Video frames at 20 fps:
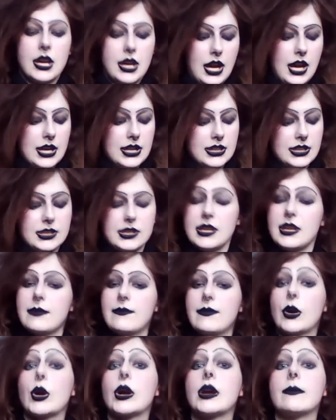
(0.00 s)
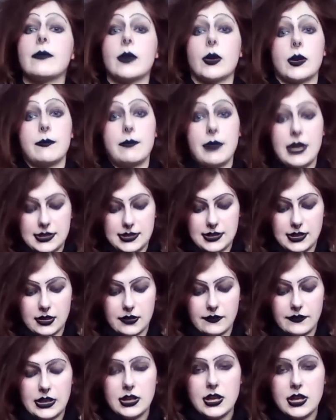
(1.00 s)
That is the very, very basic
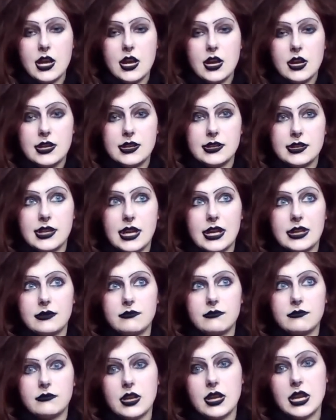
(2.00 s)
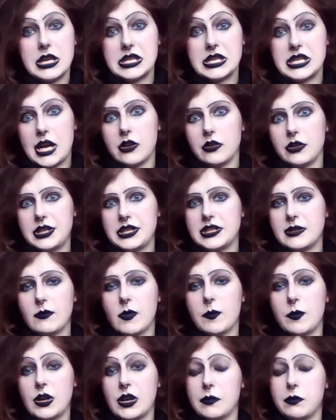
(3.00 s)
of it. Is that entirely
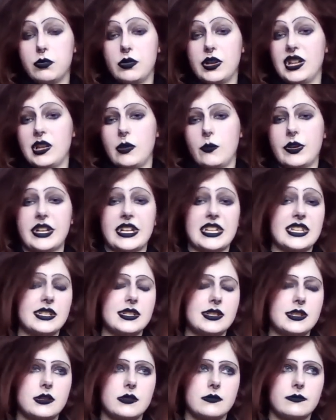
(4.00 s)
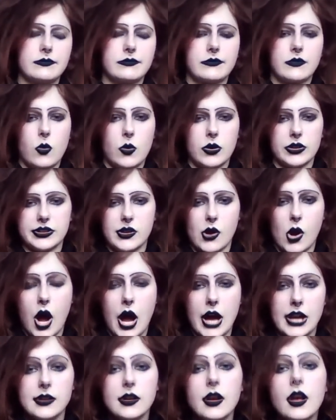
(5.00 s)
sum up and completely what it is? Of course
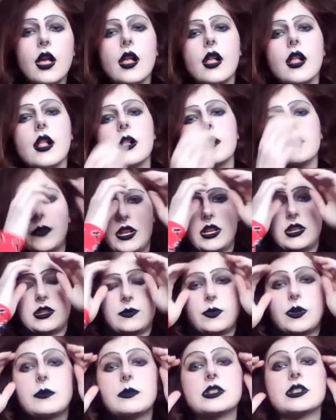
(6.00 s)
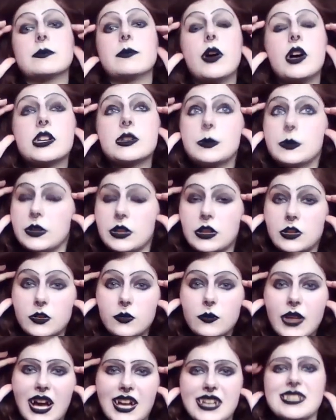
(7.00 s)
not. It's pretty much impossible to
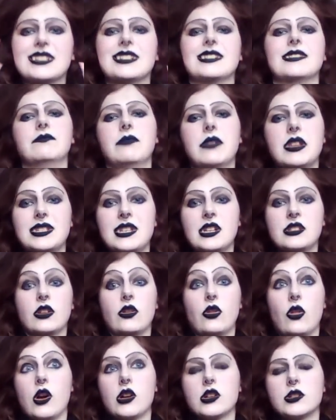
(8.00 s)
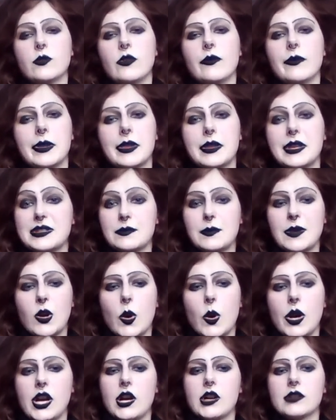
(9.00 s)
do that to such a large movement that's been
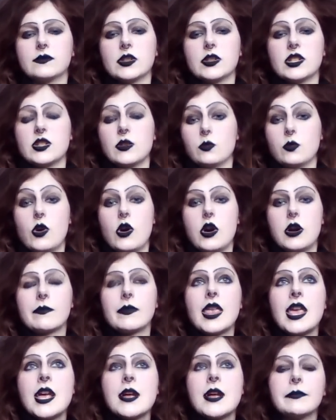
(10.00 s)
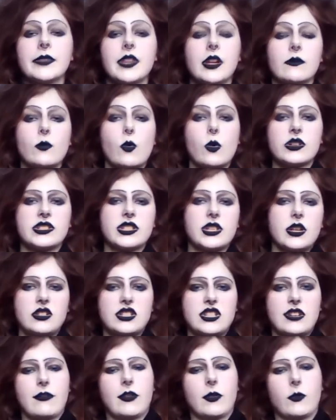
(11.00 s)
going on for so long. Now, of course, there
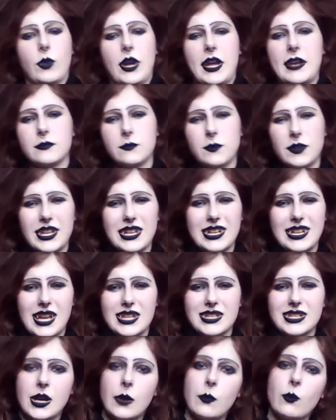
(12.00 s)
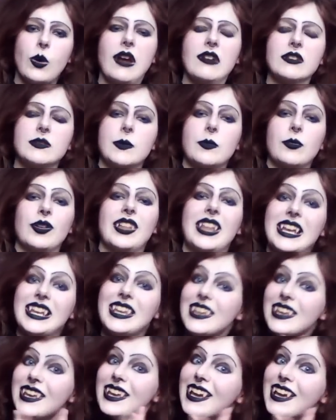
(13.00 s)
are different waves with it, and some ways people are like,